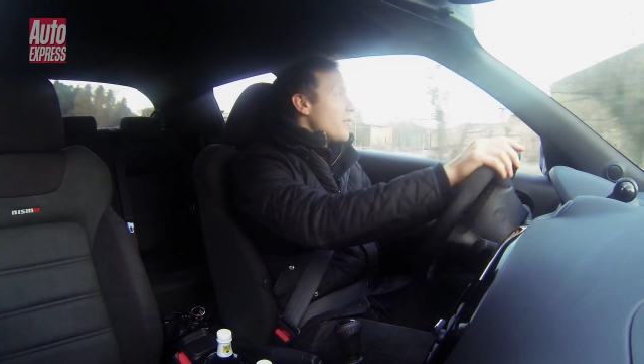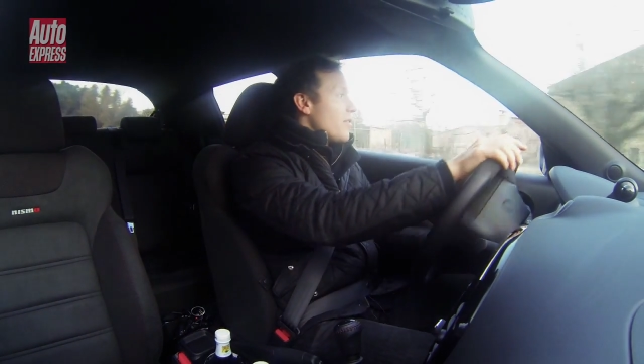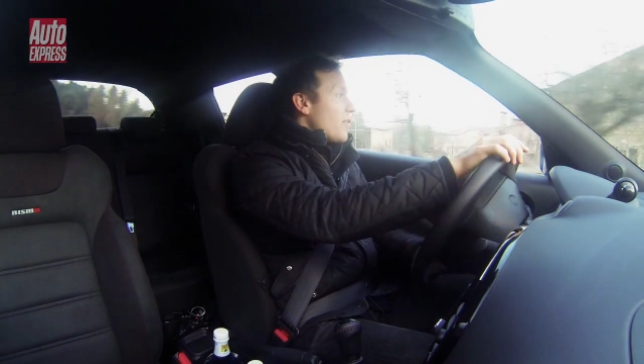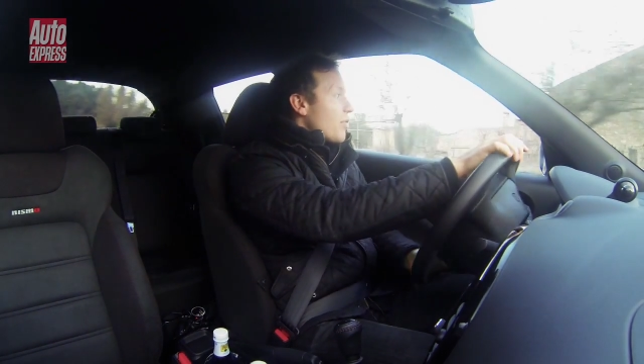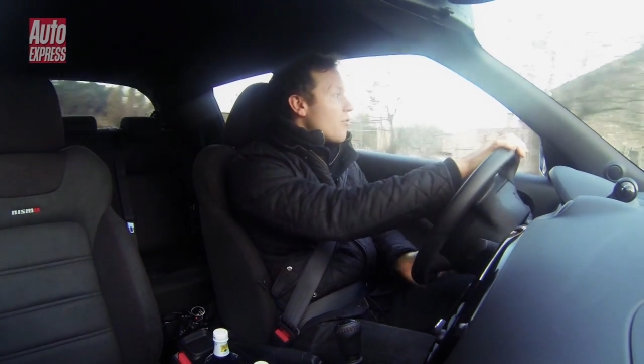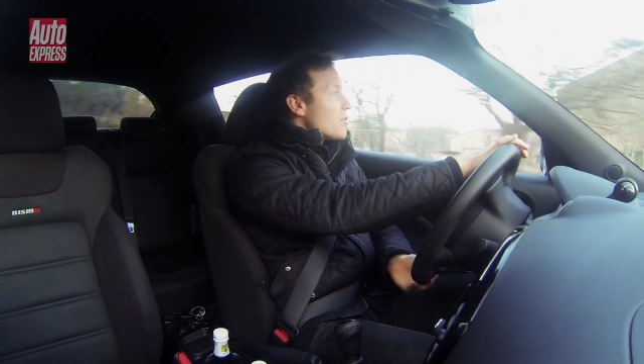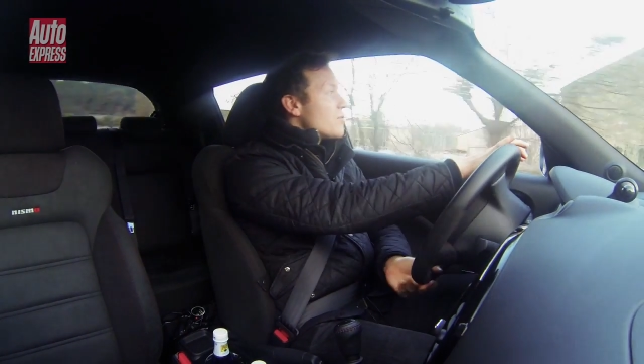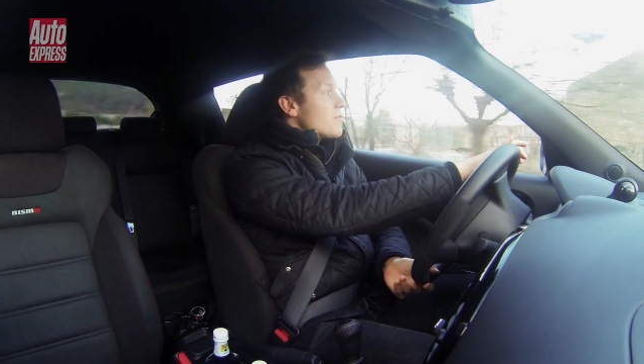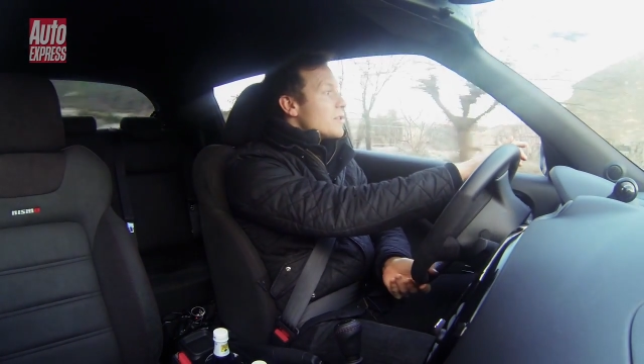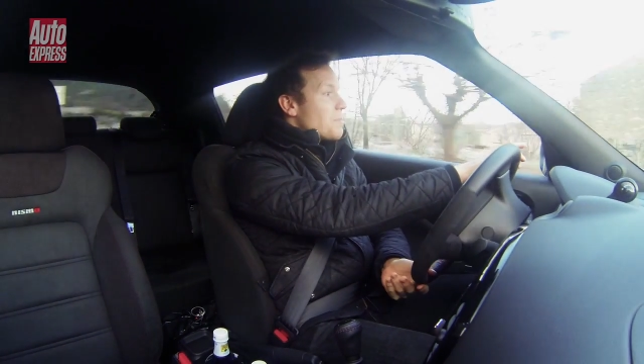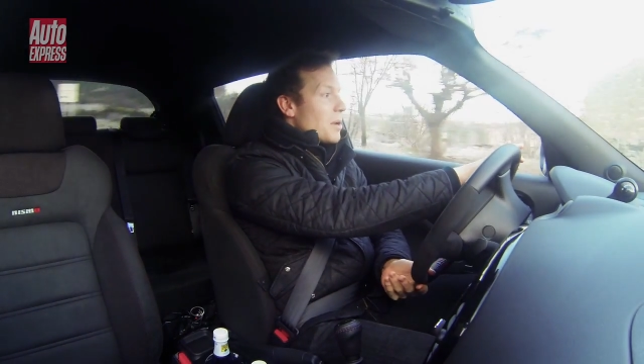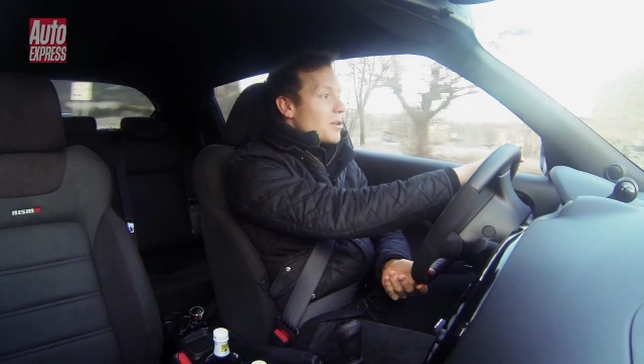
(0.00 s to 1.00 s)
The throttle
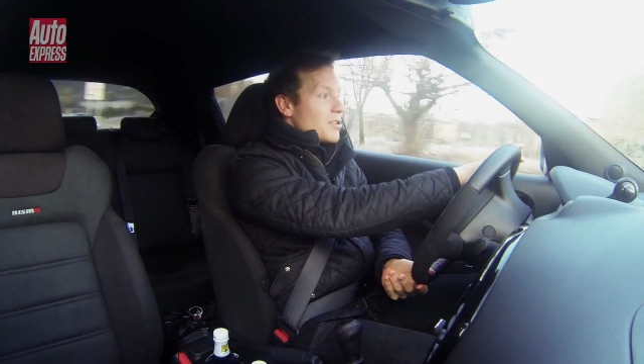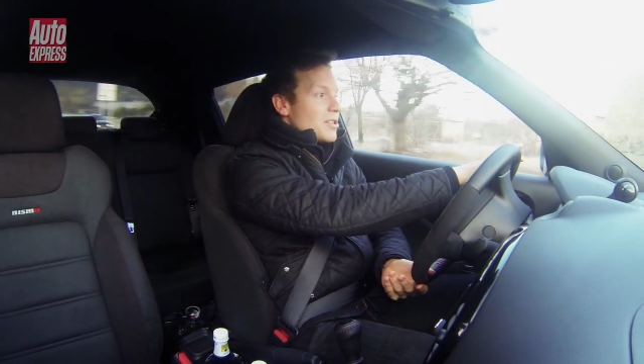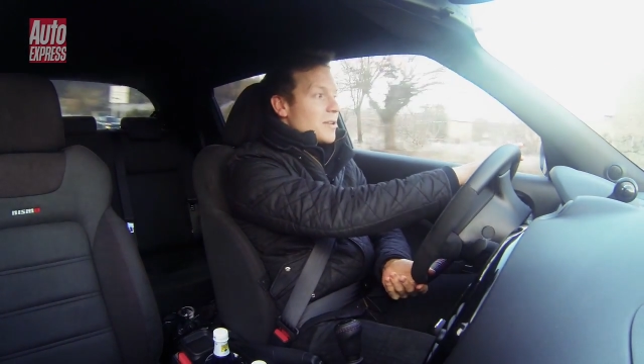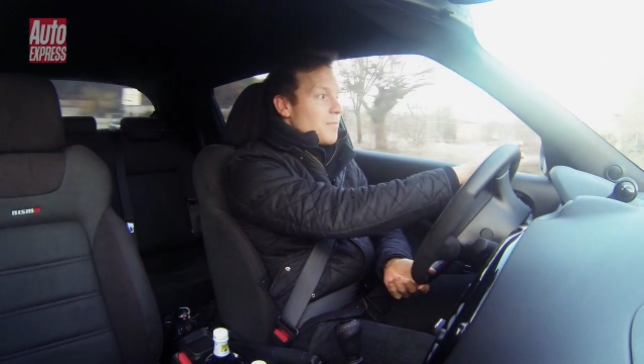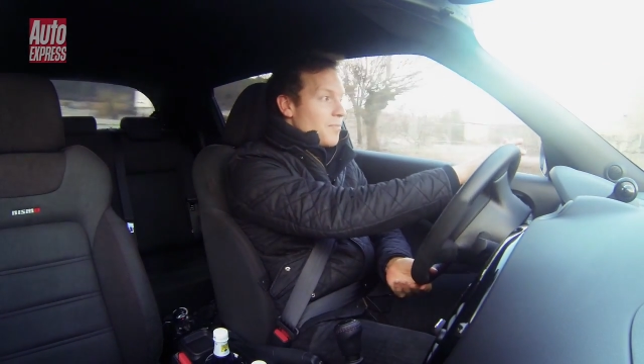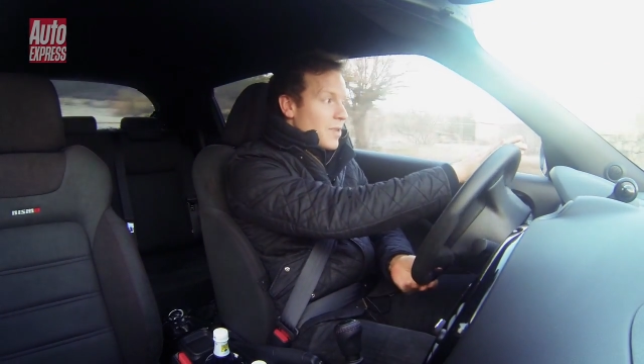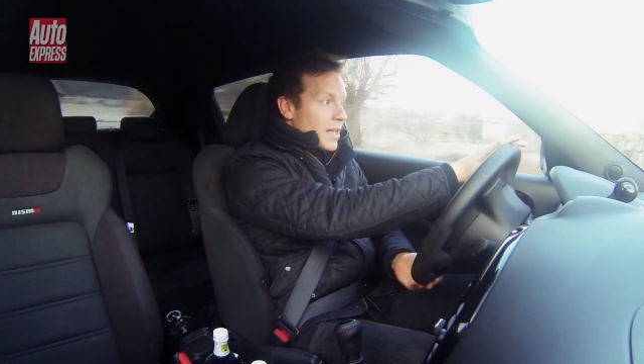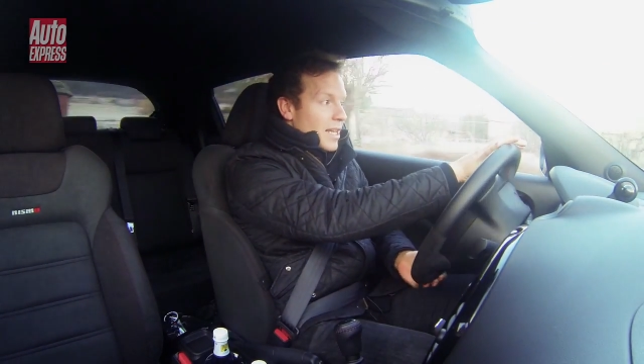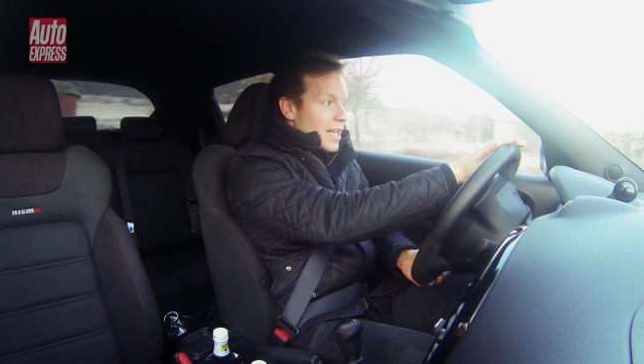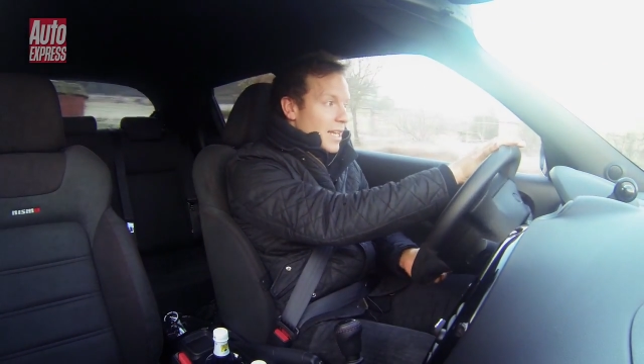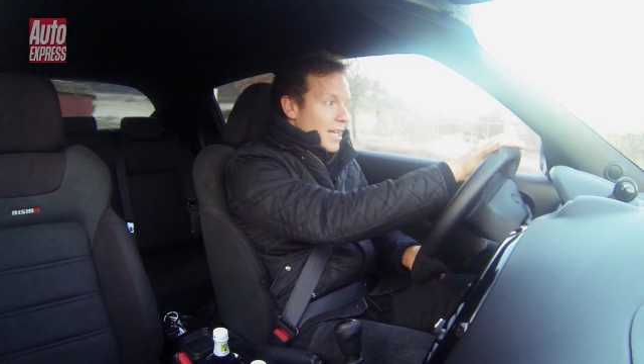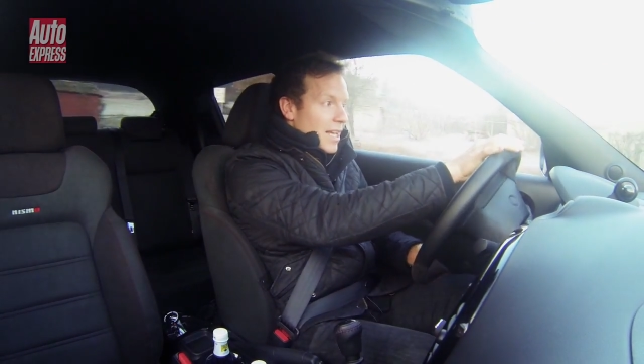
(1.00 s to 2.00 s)
response
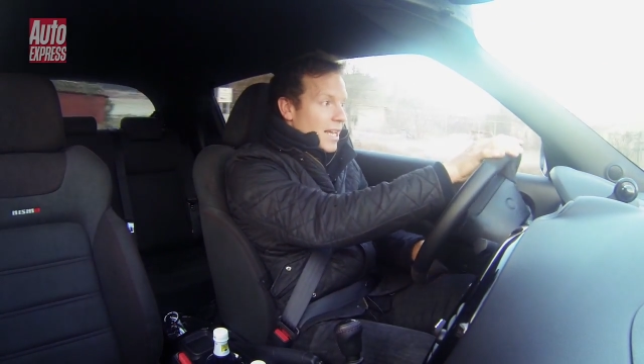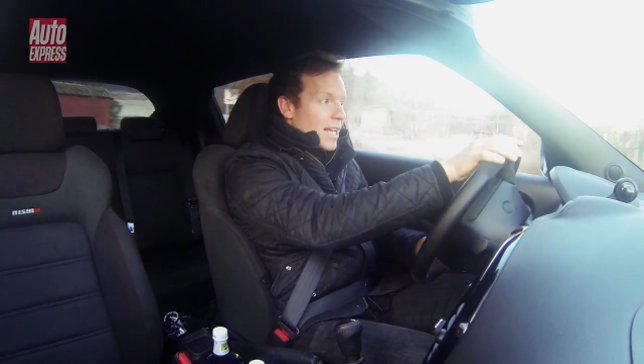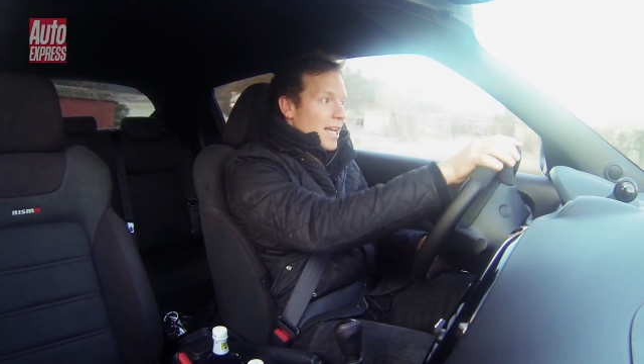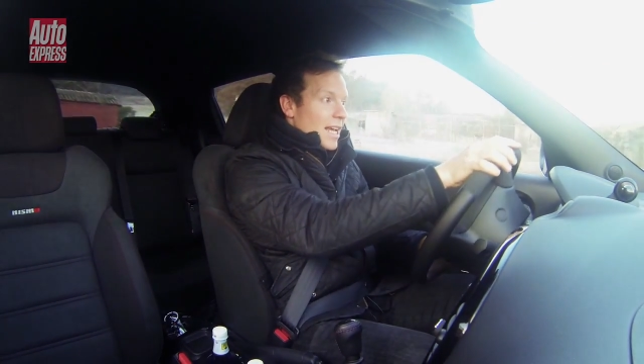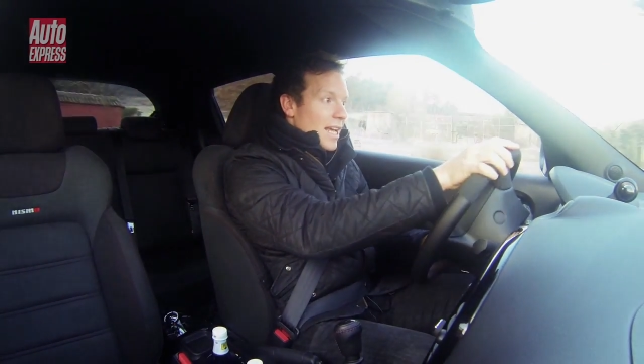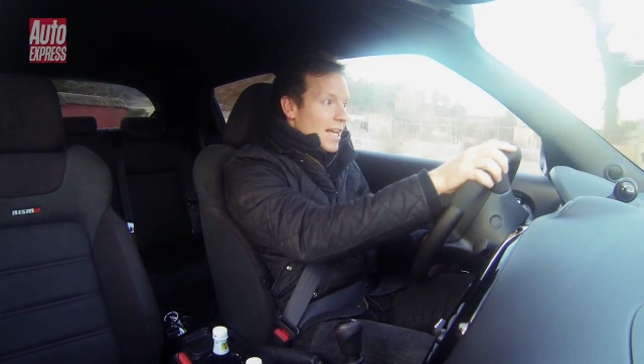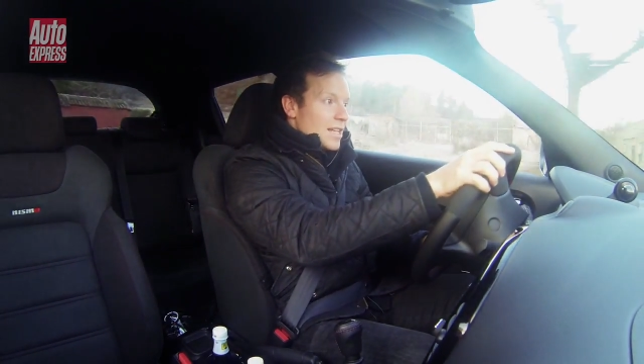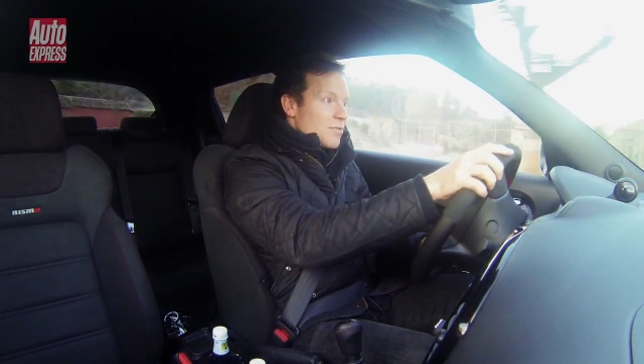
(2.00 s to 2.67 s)
is